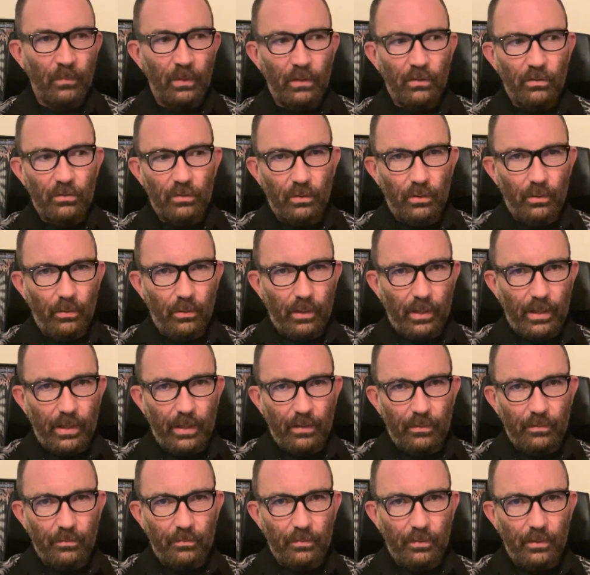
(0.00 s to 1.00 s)
So you
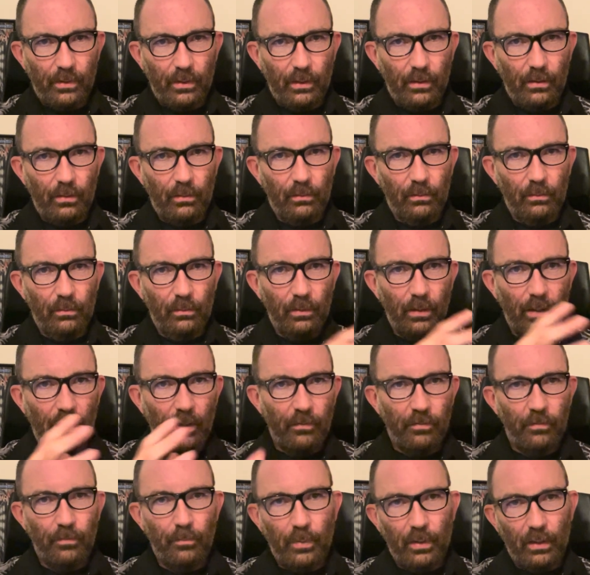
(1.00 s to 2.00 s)
have the
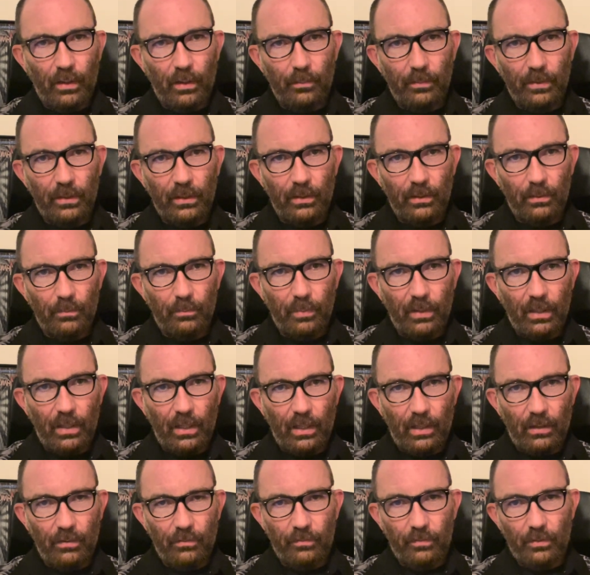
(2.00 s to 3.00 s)
love bombing
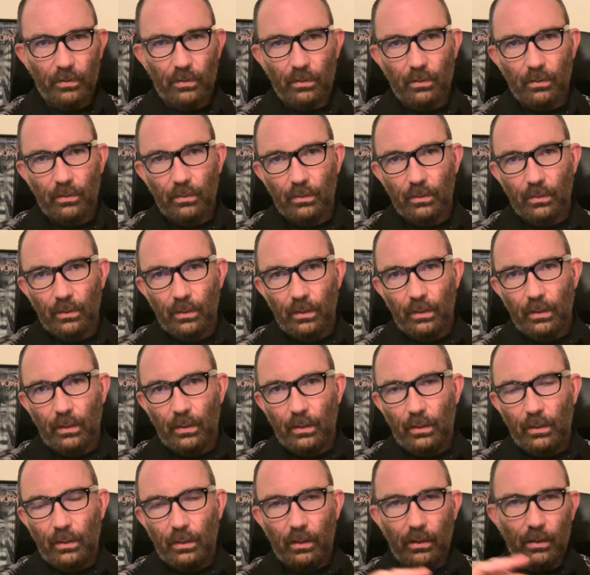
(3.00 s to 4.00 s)
behavior,
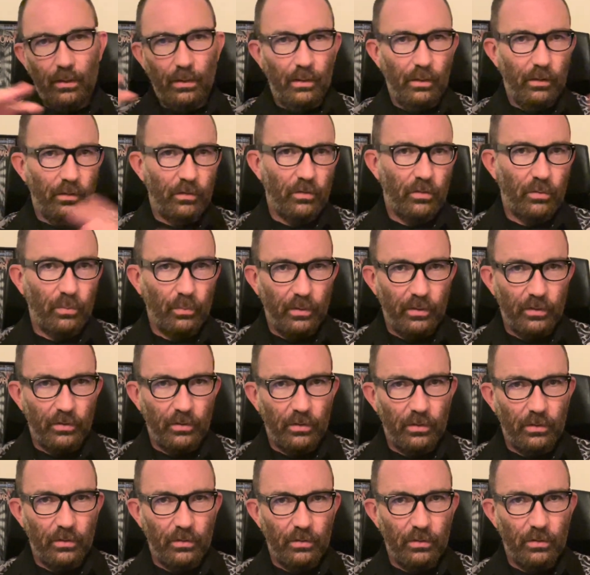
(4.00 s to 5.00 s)
and then it
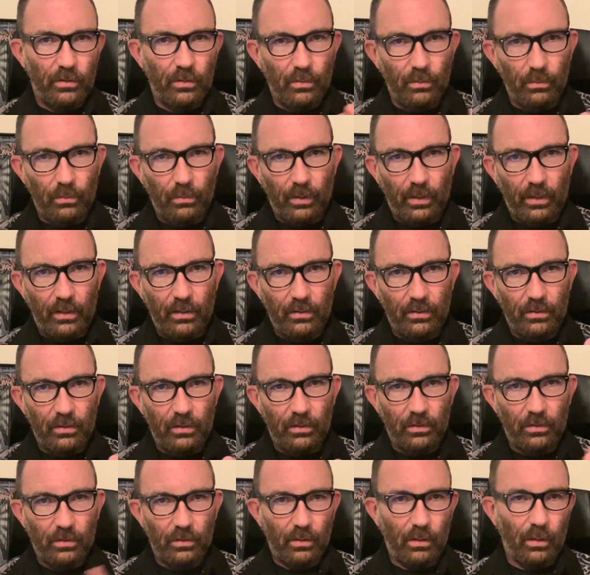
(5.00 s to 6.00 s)
switches to a
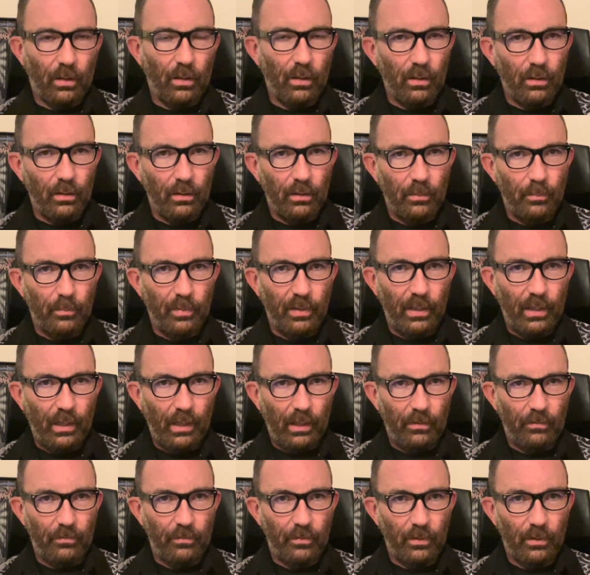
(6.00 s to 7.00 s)
discard
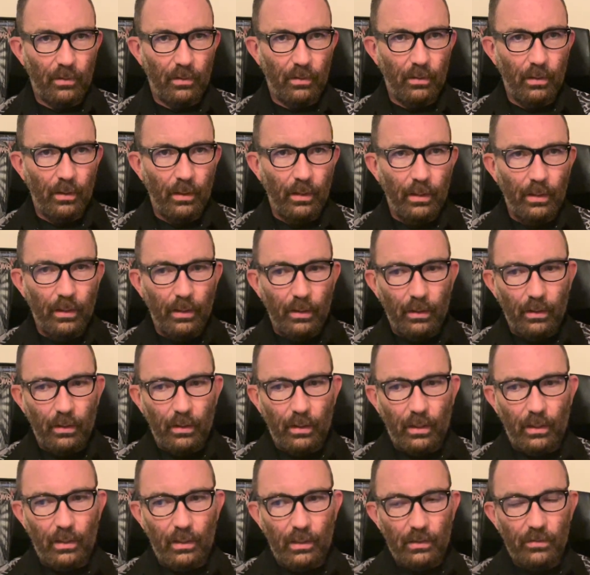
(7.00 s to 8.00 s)
behavior,
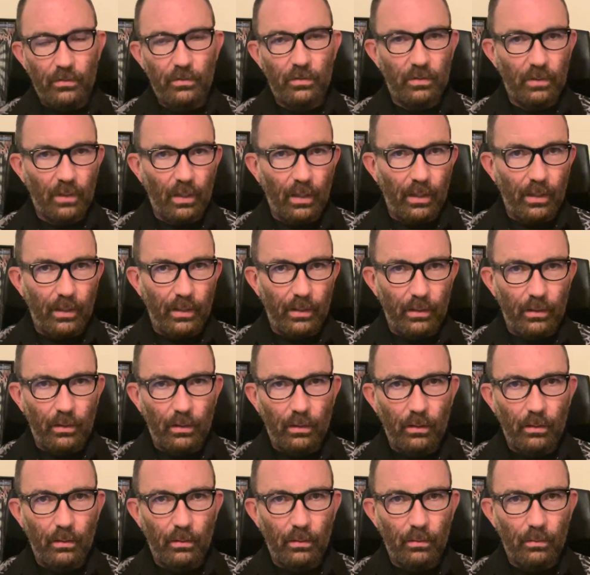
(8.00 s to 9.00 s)
and inside
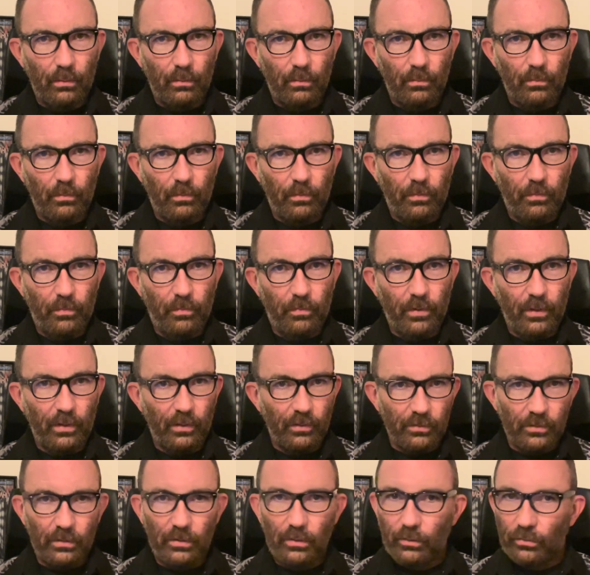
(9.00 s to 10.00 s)

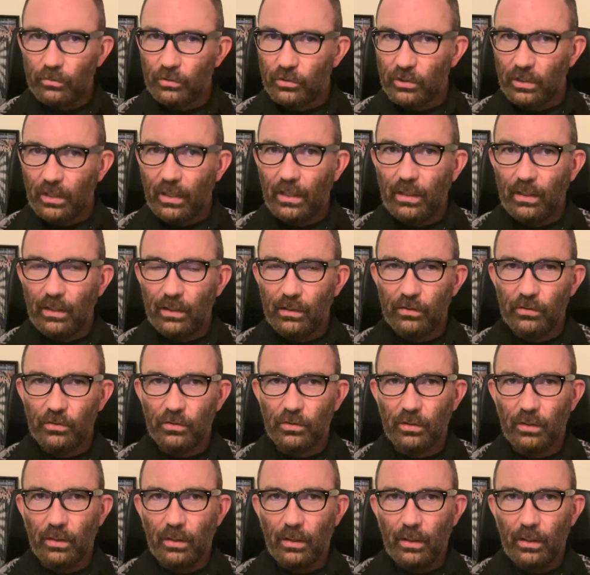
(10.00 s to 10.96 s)
there's no change.